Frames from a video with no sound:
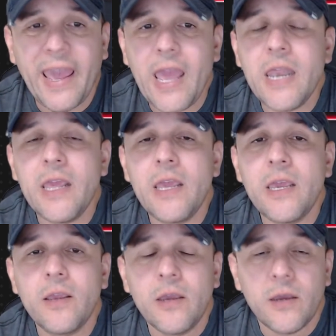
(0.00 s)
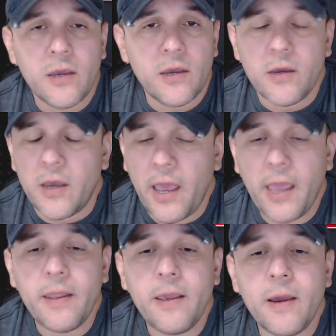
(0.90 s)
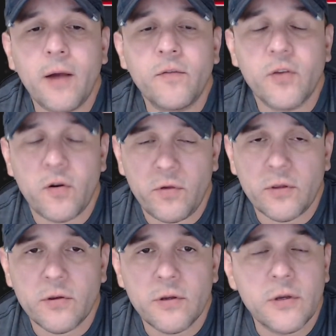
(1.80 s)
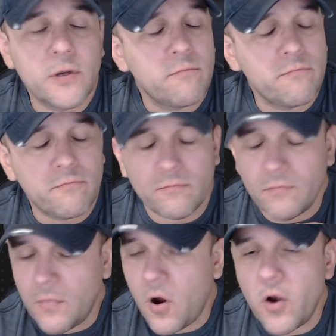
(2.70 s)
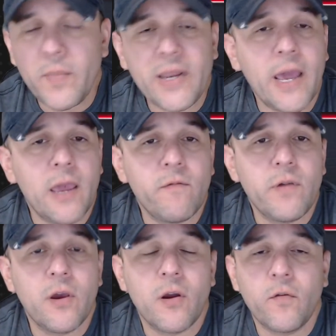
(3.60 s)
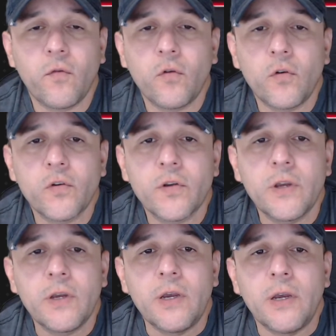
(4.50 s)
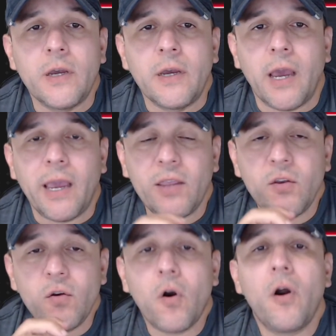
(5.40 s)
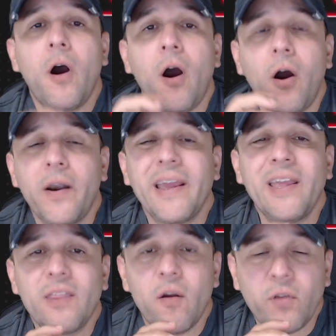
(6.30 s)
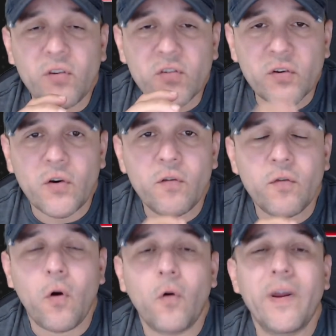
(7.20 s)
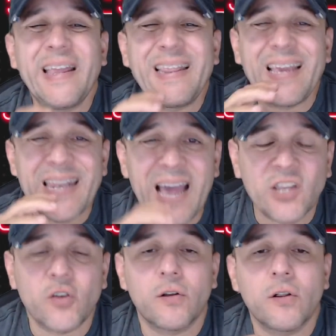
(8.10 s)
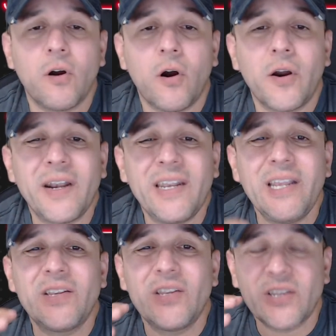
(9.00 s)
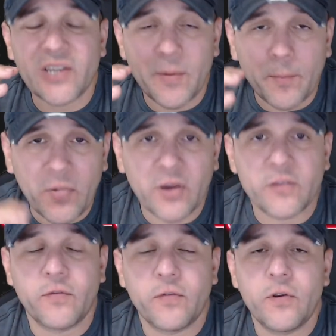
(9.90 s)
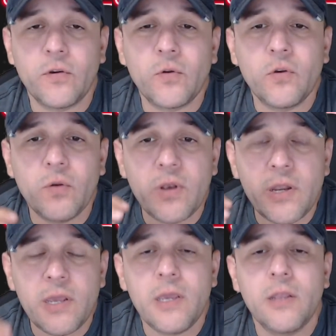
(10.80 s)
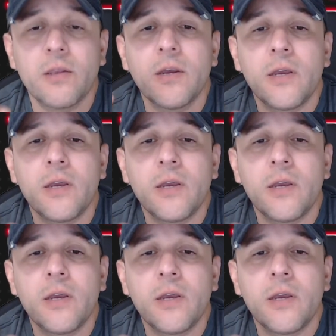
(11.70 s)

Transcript: any service, Army, Navy, Air Force, and you are in the reserve or in the National Guard, this is a must for you. You need